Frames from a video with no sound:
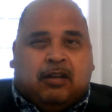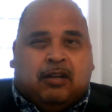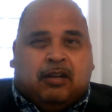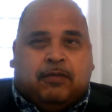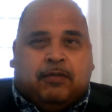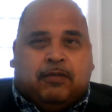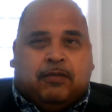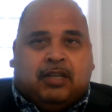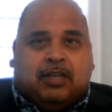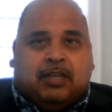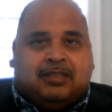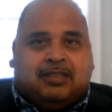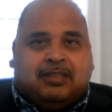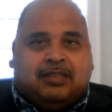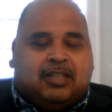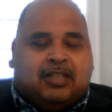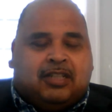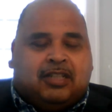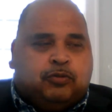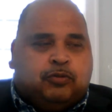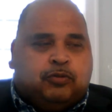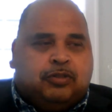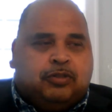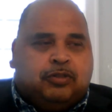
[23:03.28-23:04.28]
of the
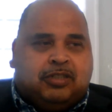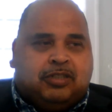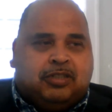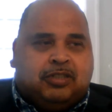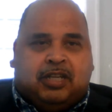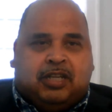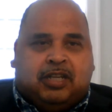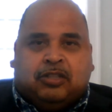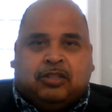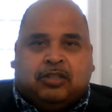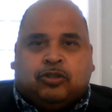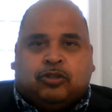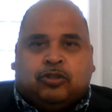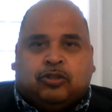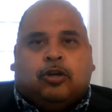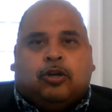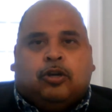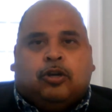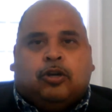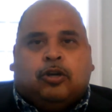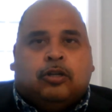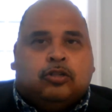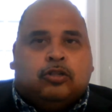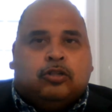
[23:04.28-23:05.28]
constituency
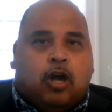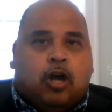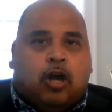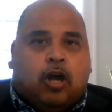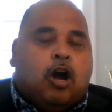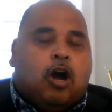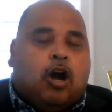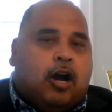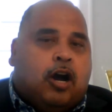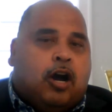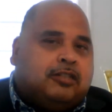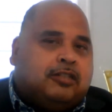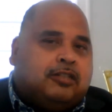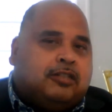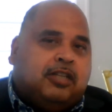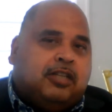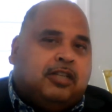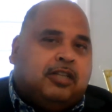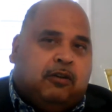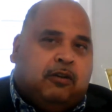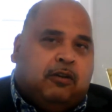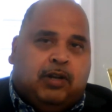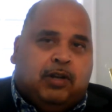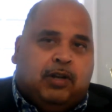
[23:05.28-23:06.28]
concerns are
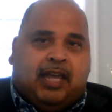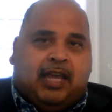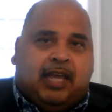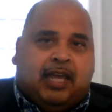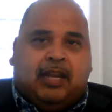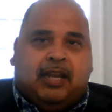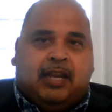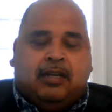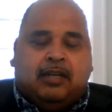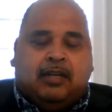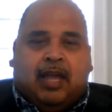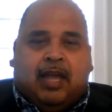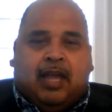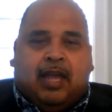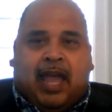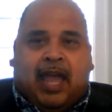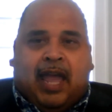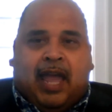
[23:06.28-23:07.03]
city related,